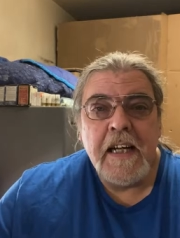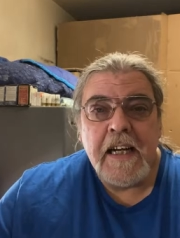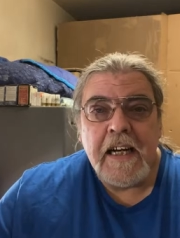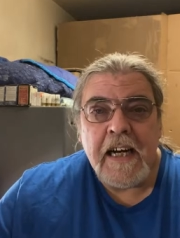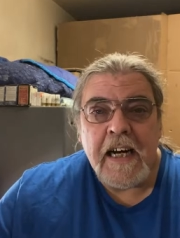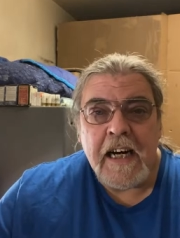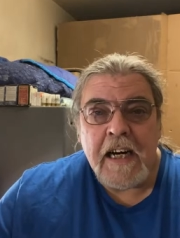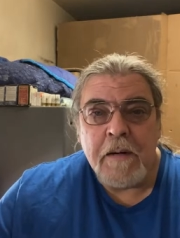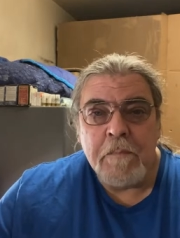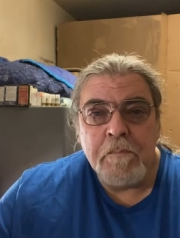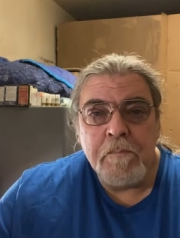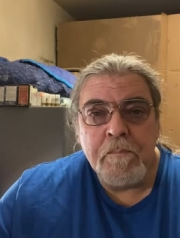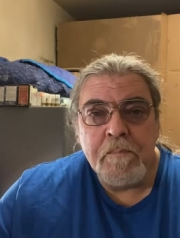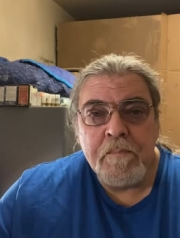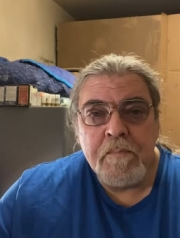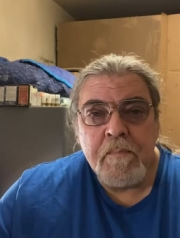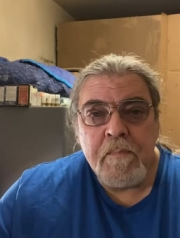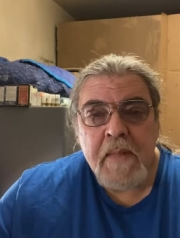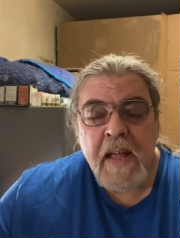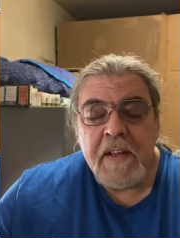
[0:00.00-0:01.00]
Um,
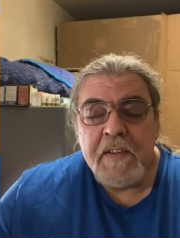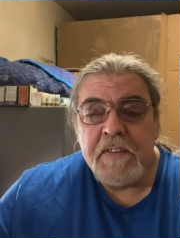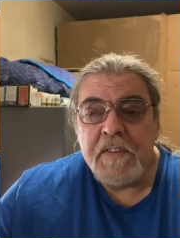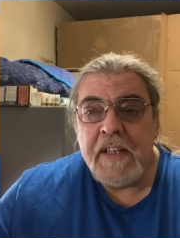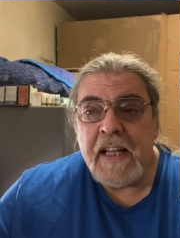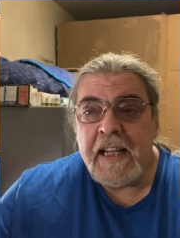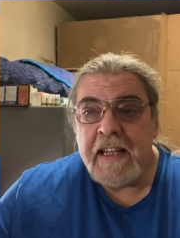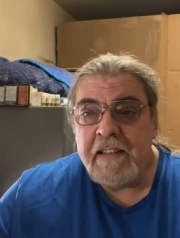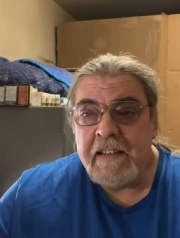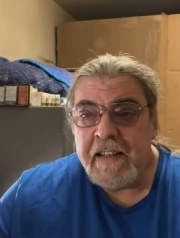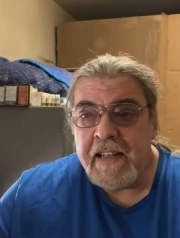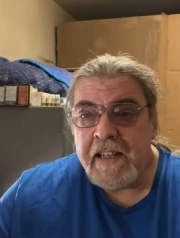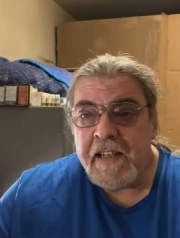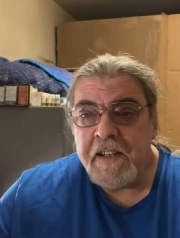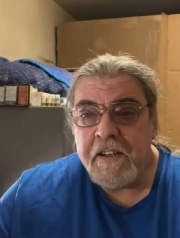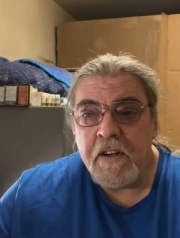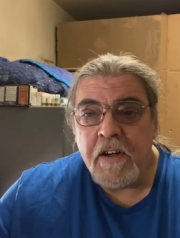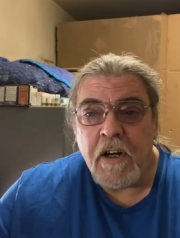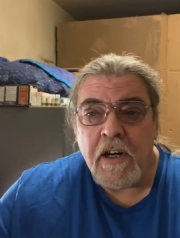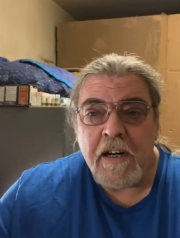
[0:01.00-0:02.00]
they
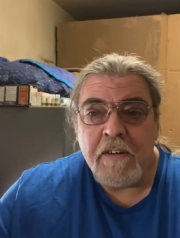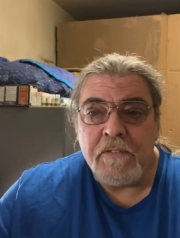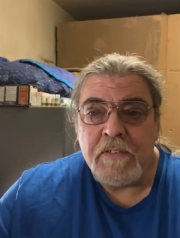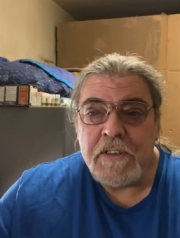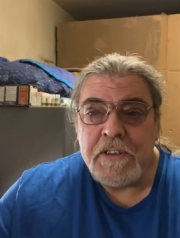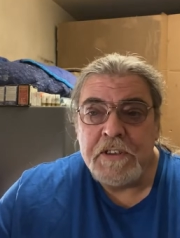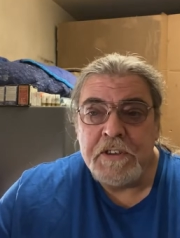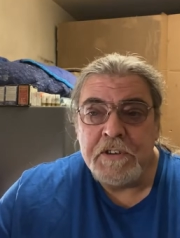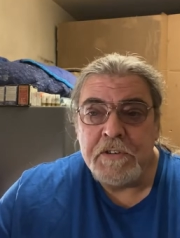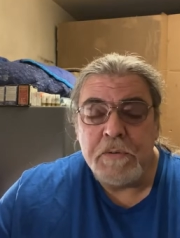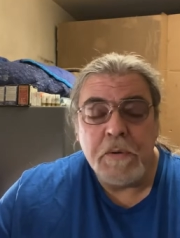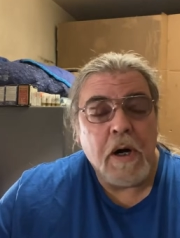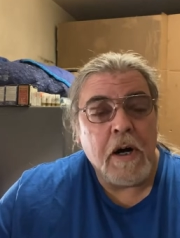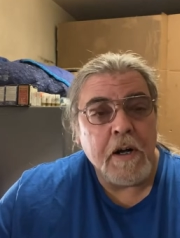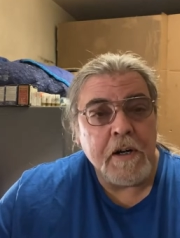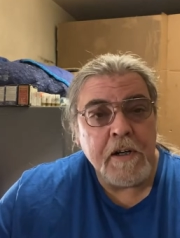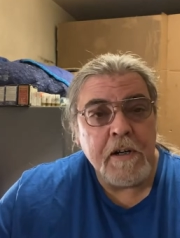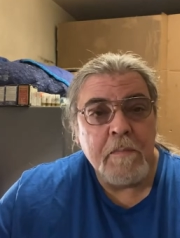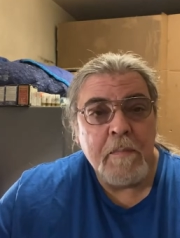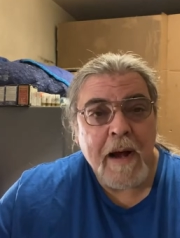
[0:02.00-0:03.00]
did offer to
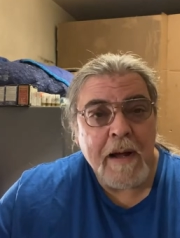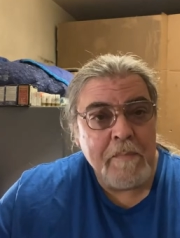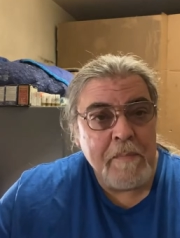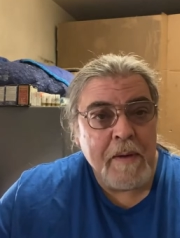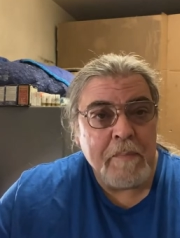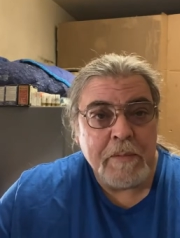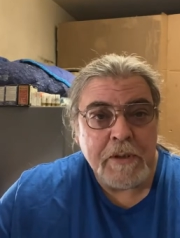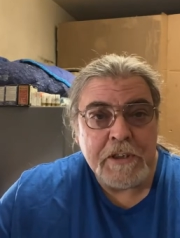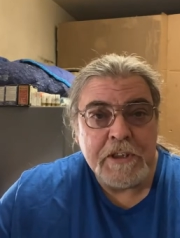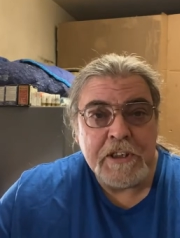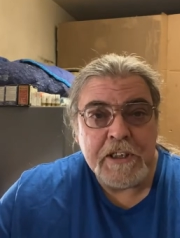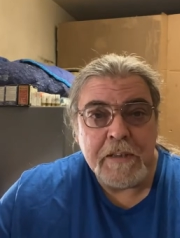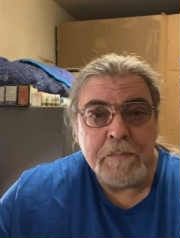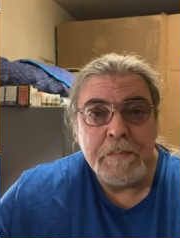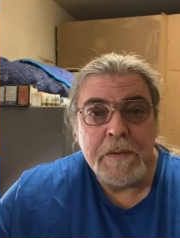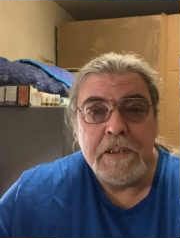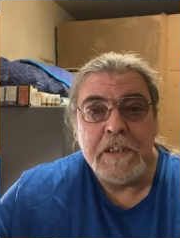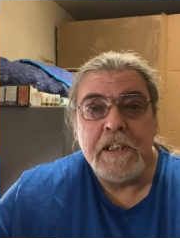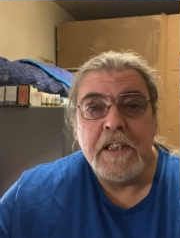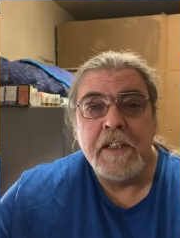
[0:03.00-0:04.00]
honor my
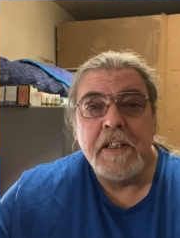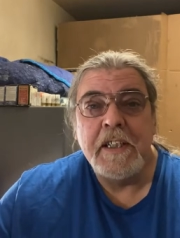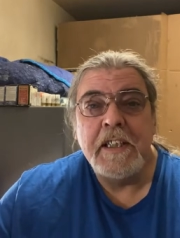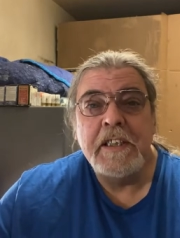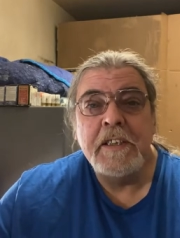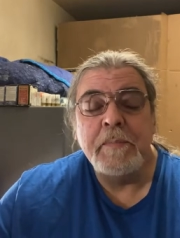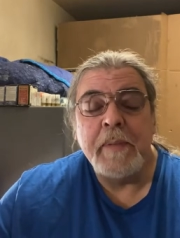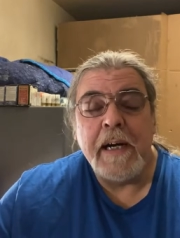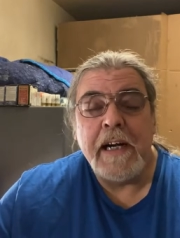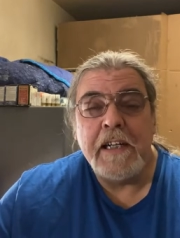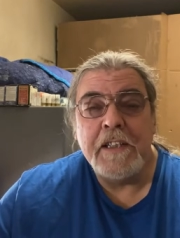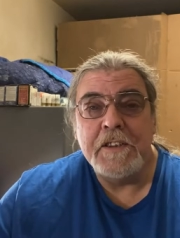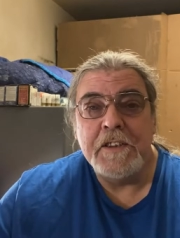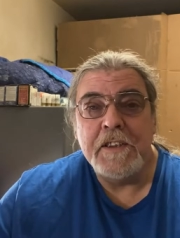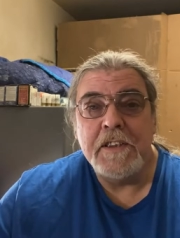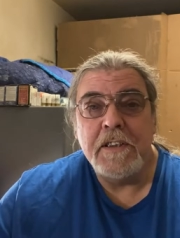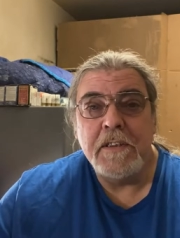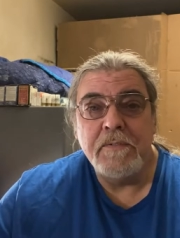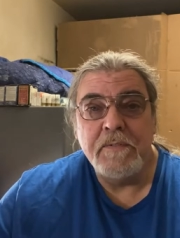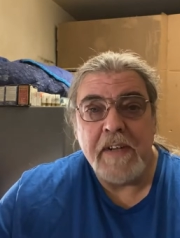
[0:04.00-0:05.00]
membership until it expires
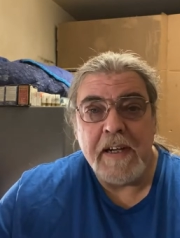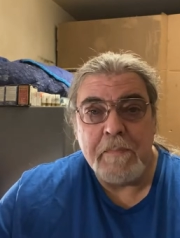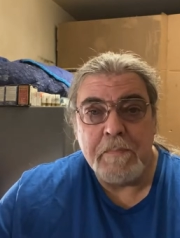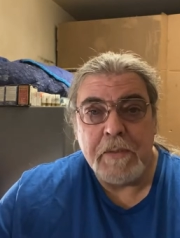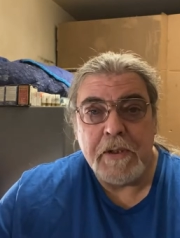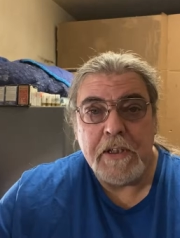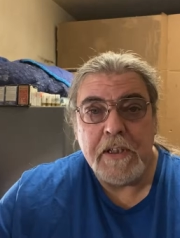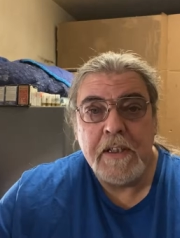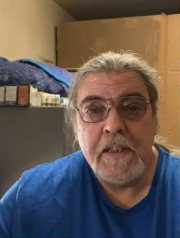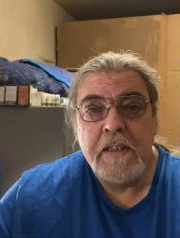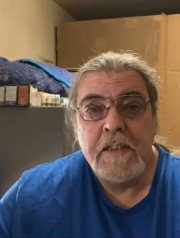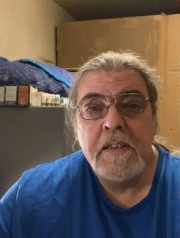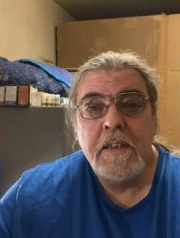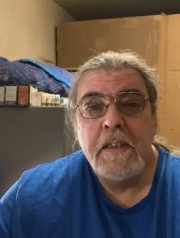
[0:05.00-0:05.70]
in November,